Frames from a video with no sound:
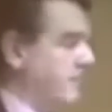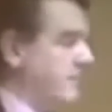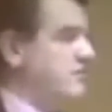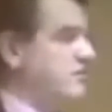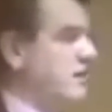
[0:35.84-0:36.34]
after
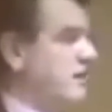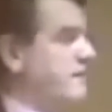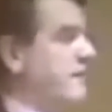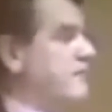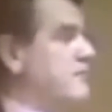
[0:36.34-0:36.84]
I'd mentioned
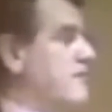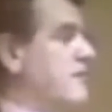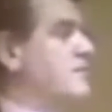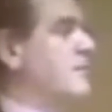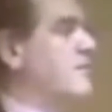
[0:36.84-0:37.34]
that fact,
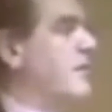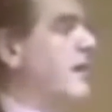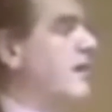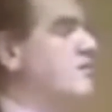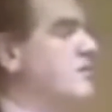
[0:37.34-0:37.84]
which I just
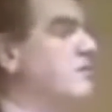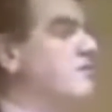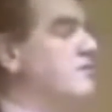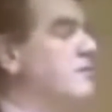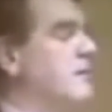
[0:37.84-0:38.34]
mentioned now, she
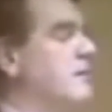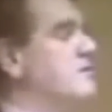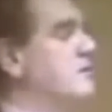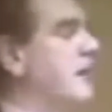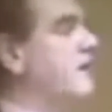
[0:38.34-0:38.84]
wrote to me,